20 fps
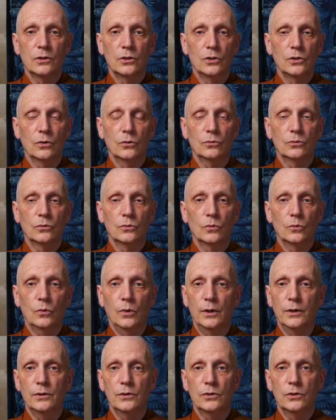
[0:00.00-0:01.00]
don't
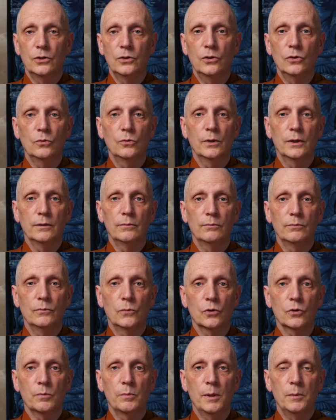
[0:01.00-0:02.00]
want to do what
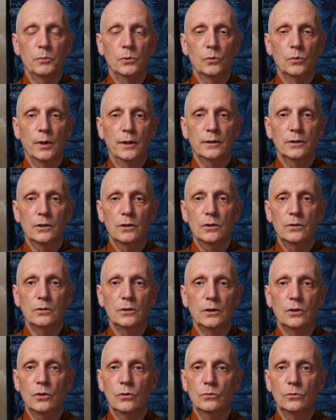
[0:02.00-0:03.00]
most people want to do.
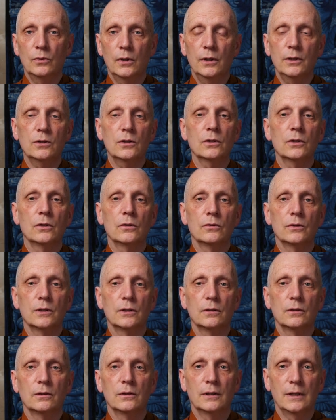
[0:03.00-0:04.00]
You don't want to go
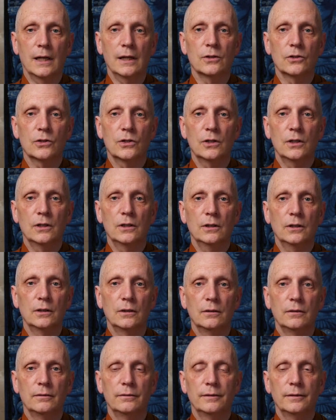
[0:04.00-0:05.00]
dancing
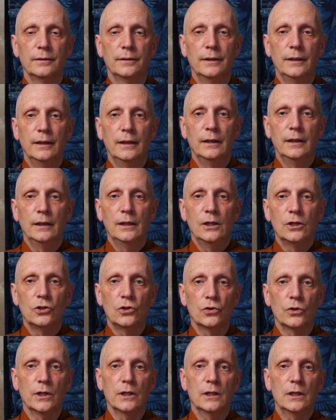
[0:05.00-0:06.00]
and
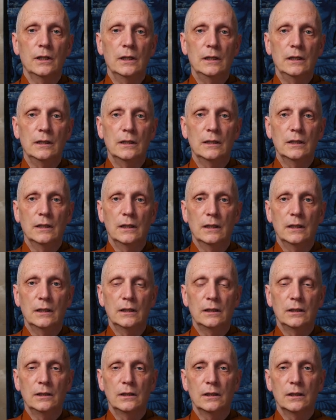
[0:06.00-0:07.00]
drinking
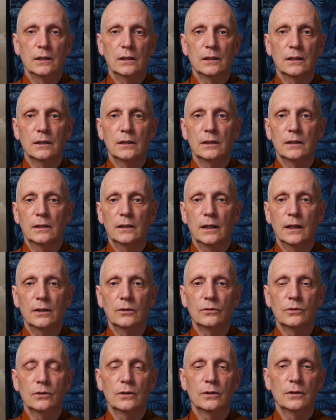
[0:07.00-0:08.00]
and
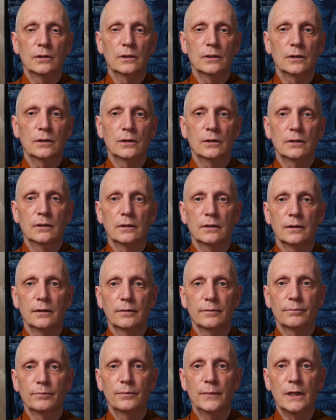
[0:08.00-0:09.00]
out to the
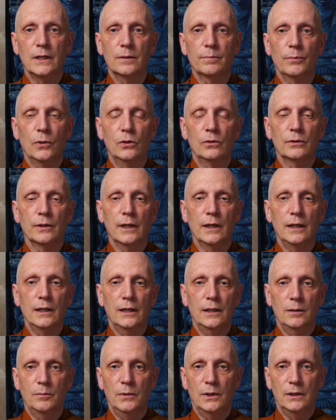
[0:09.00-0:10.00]
baseball
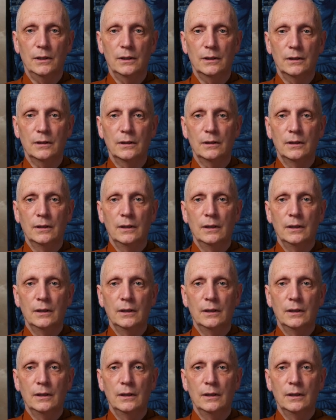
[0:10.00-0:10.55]
game and